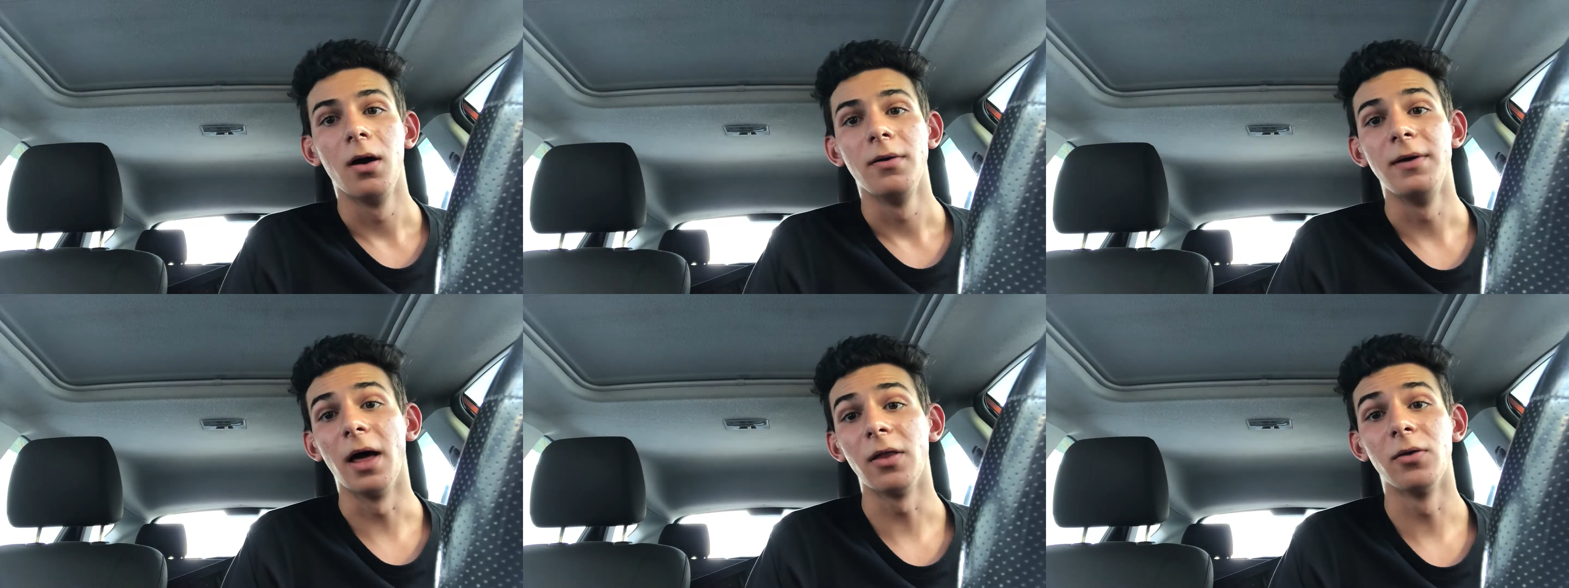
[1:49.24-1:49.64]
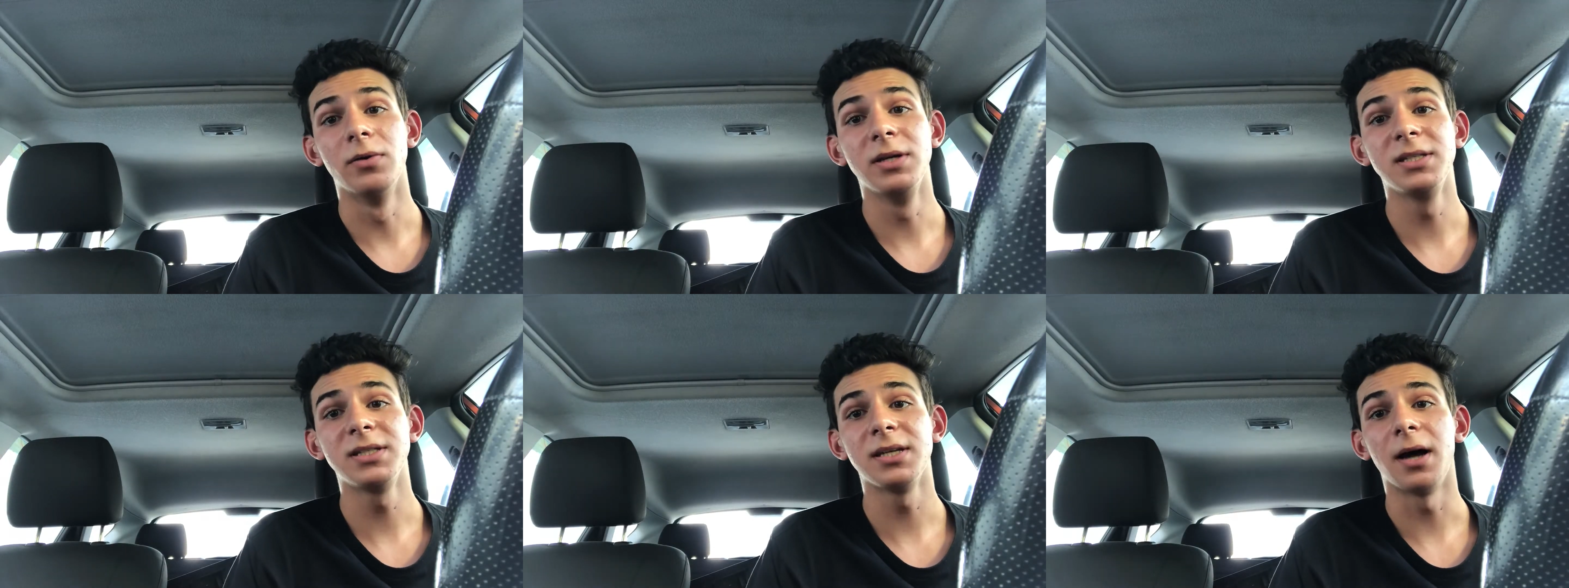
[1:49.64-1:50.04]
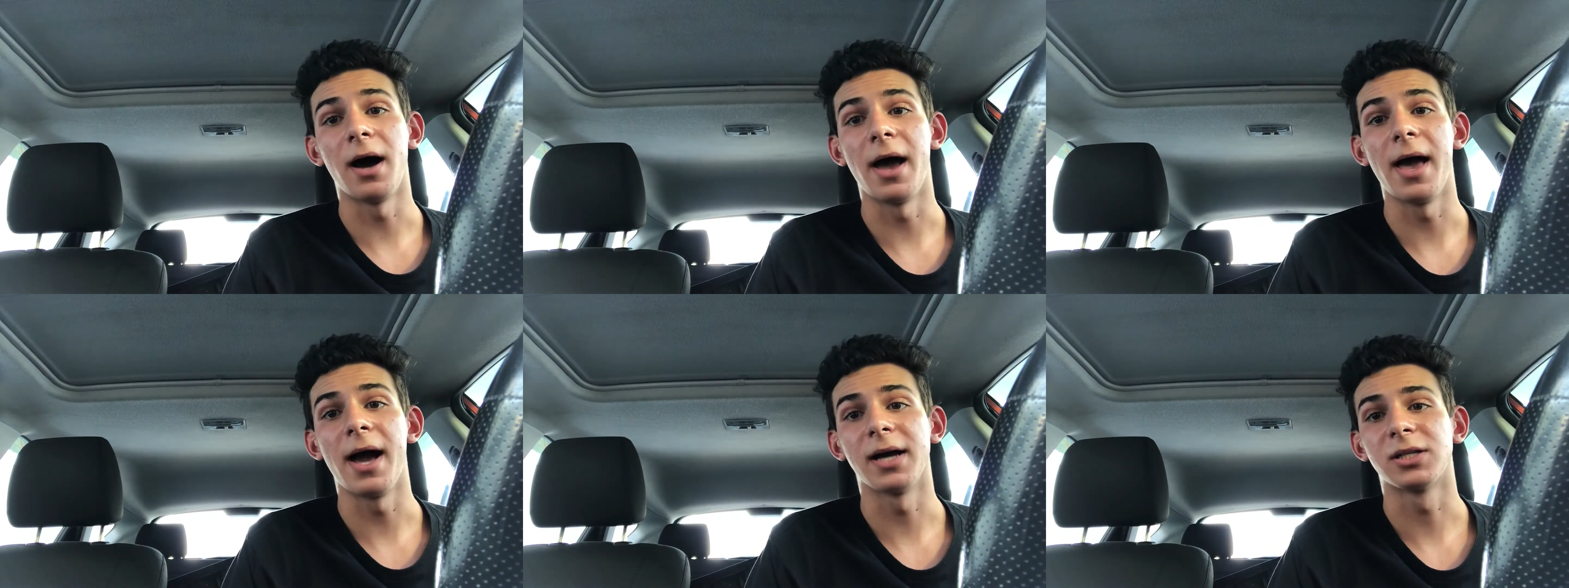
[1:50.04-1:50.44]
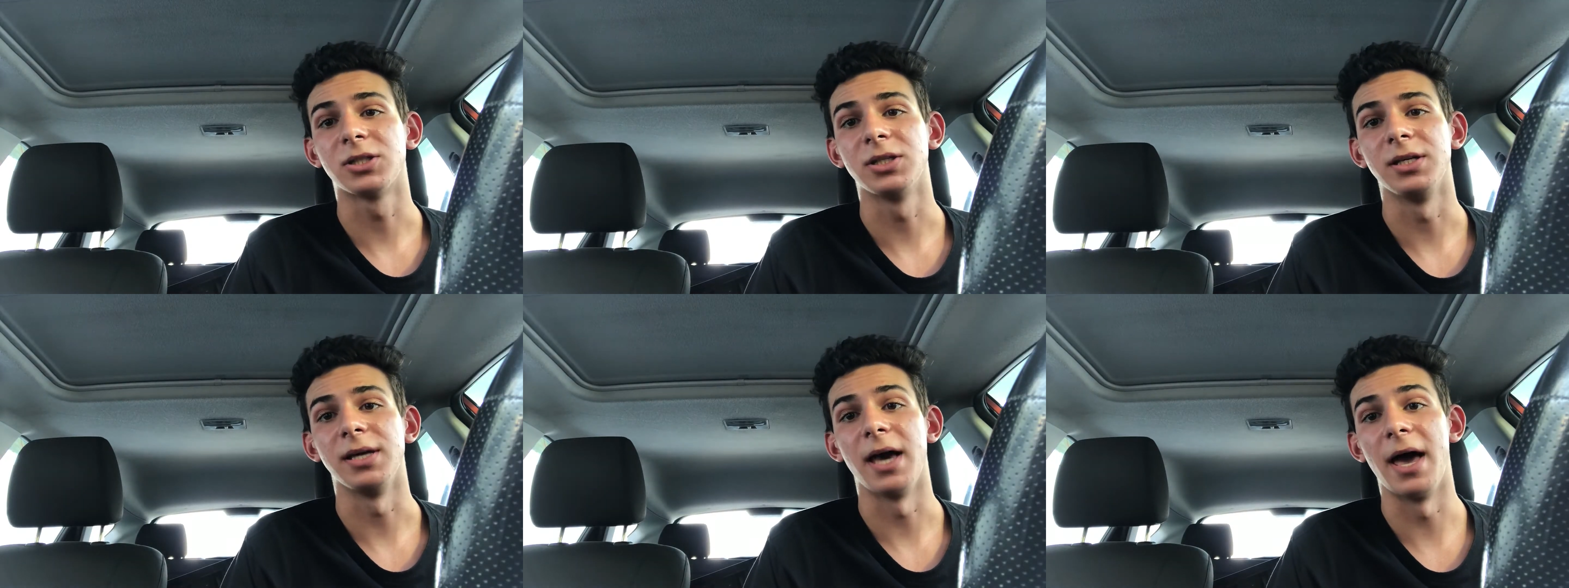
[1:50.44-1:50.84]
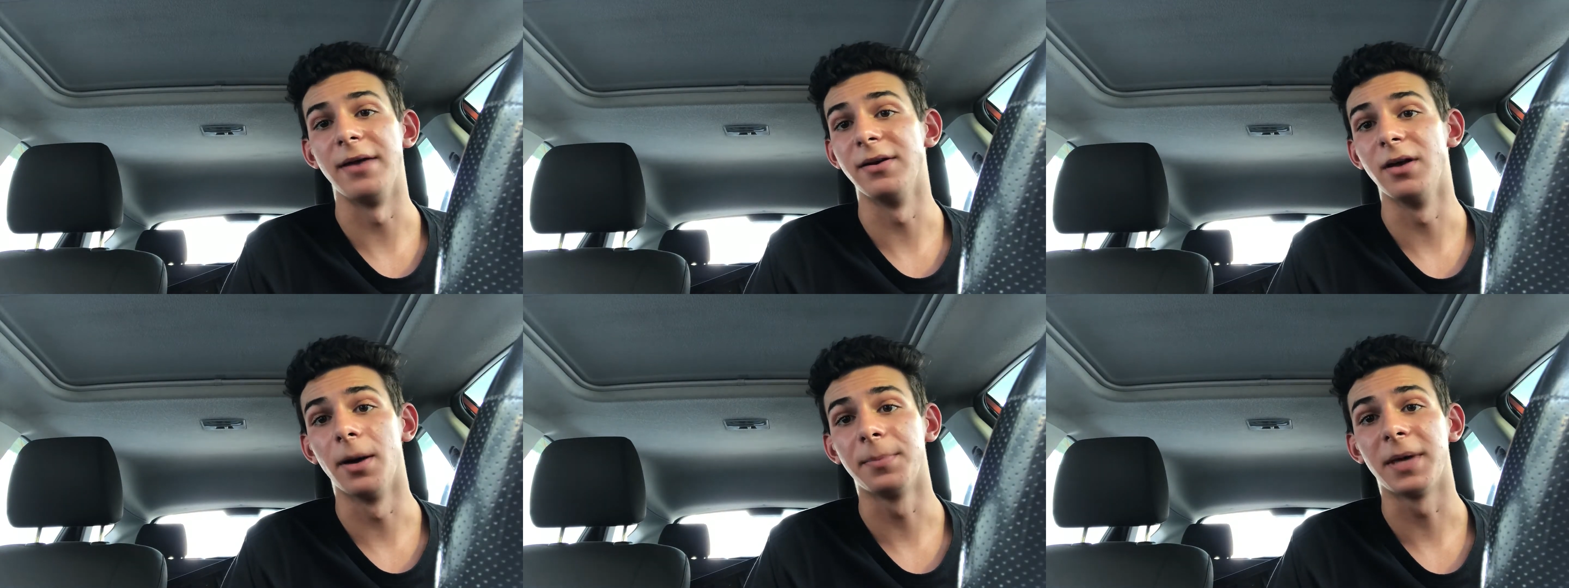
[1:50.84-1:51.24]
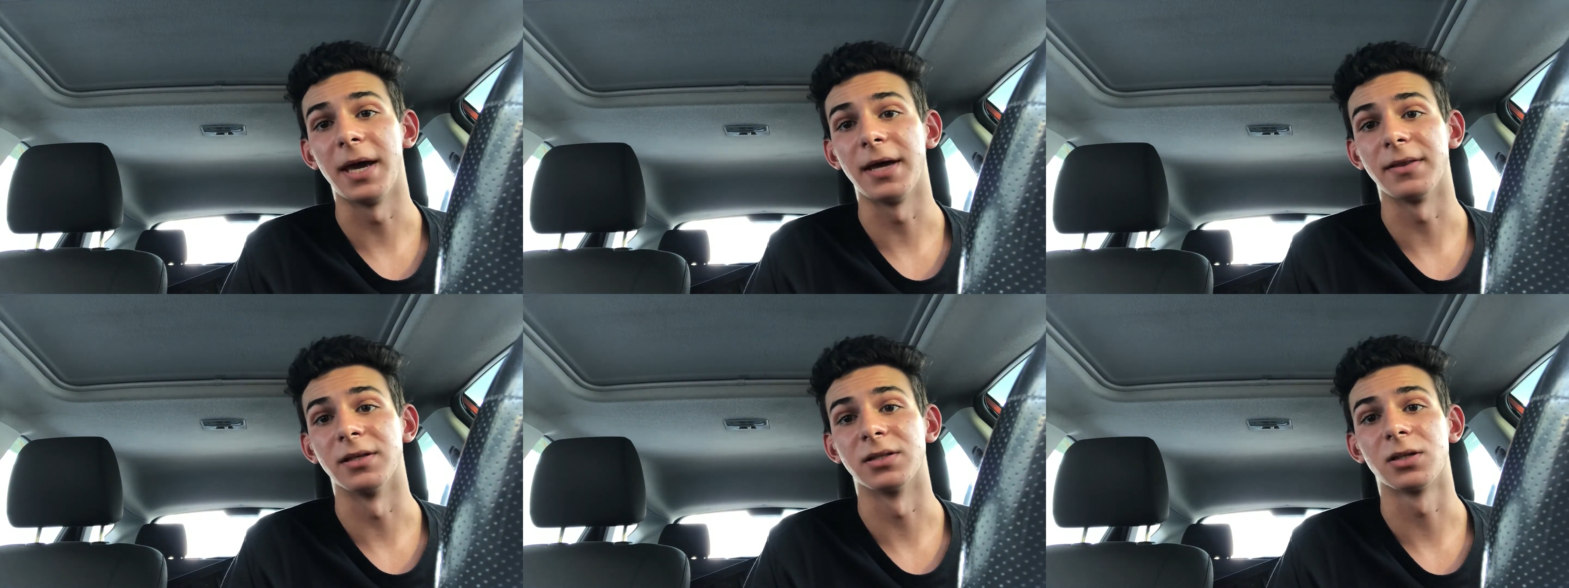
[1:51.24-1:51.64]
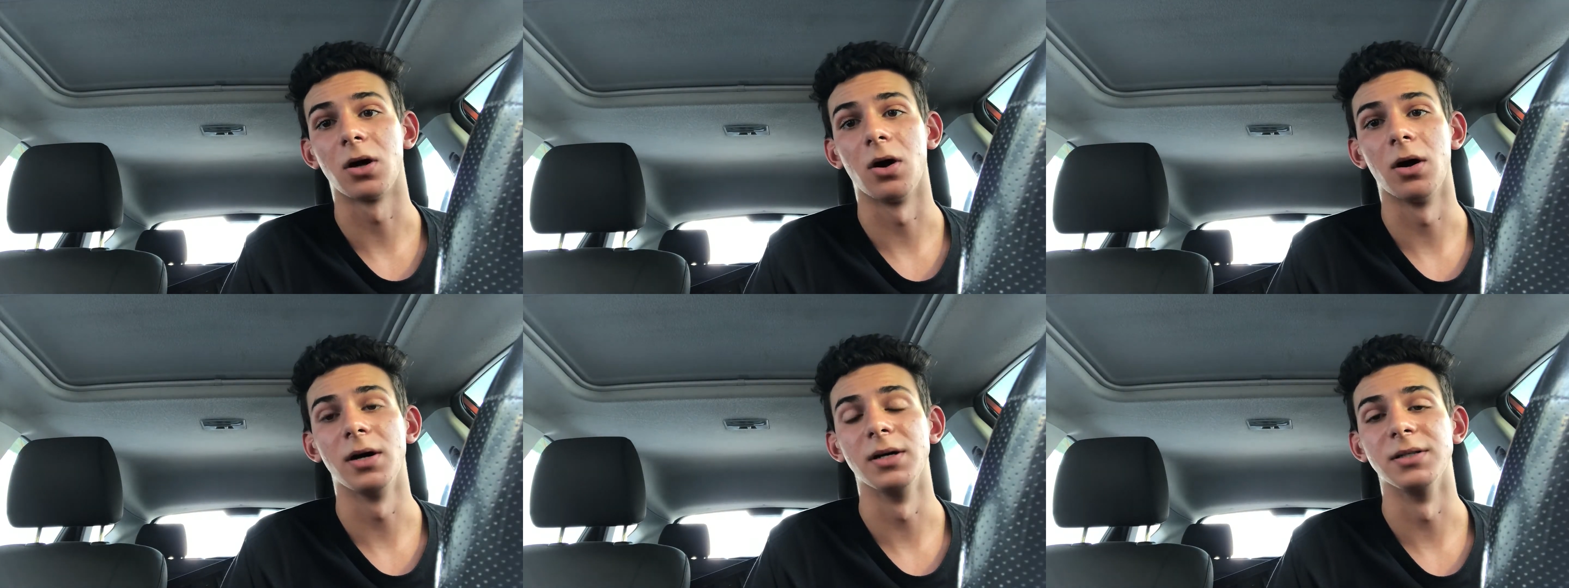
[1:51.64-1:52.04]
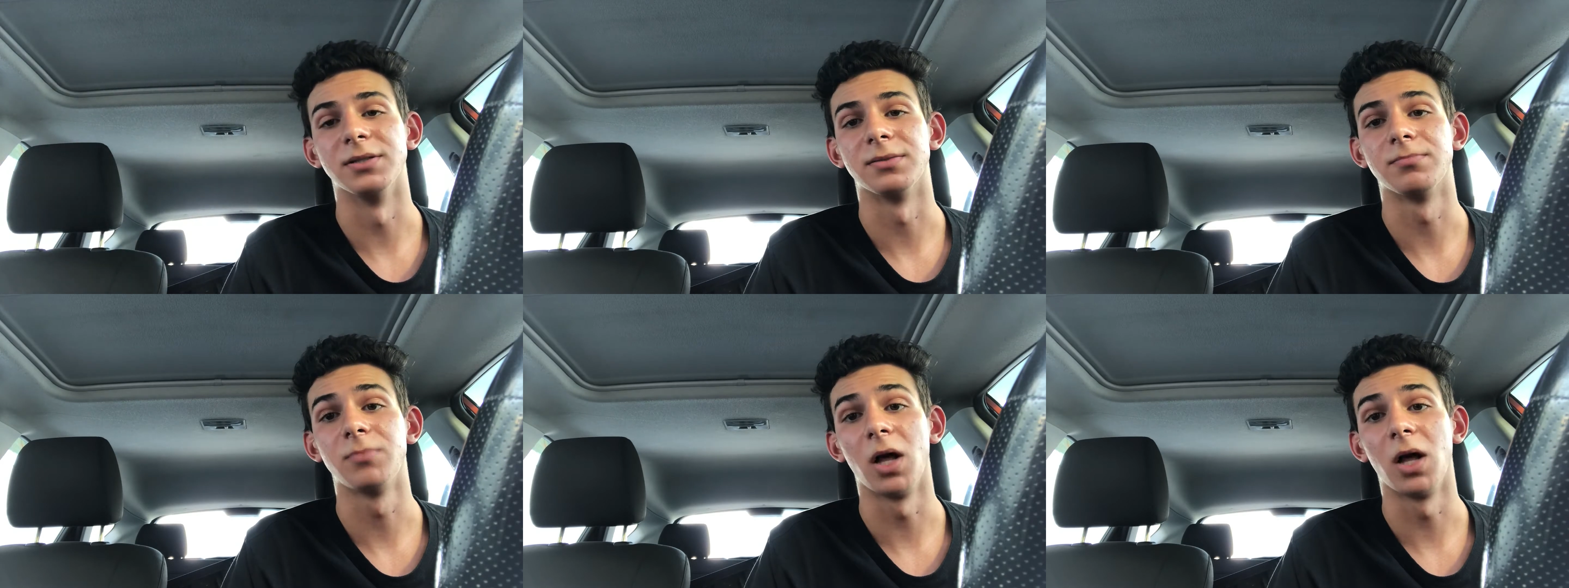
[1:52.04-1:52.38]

Now the reason I actually ended up getting this car is